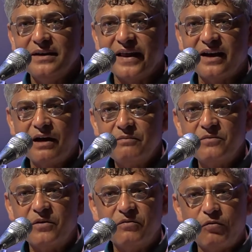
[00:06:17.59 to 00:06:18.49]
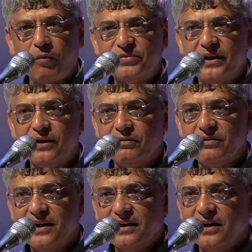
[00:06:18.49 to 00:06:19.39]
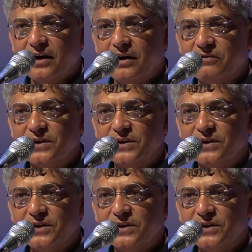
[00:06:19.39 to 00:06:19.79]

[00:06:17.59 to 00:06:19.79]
They come from the uh,